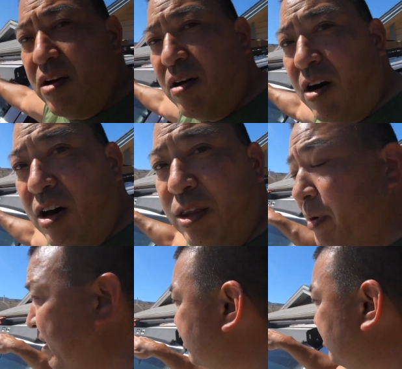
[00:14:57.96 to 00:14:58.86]
all the
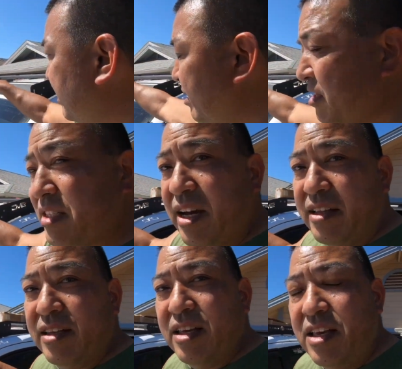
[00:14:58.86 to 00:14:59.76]
way to the other side.
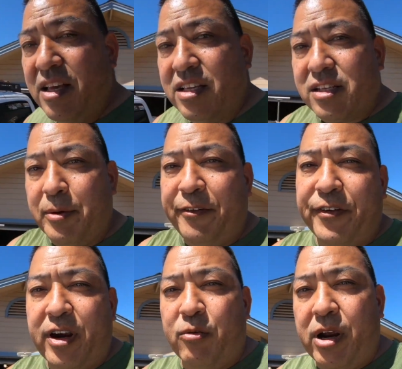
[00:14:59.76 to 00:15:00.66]
So let me
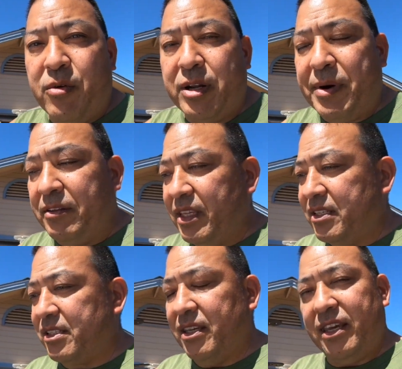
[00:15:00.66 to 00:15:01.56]
figure out where I want to mount
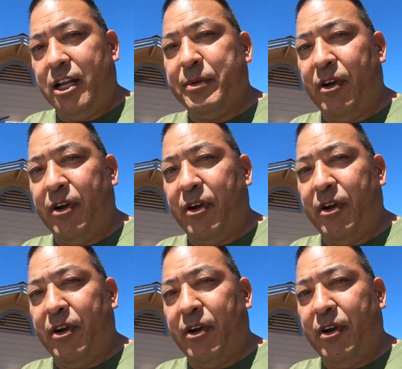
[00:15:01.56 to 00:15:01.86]
this and I'll be right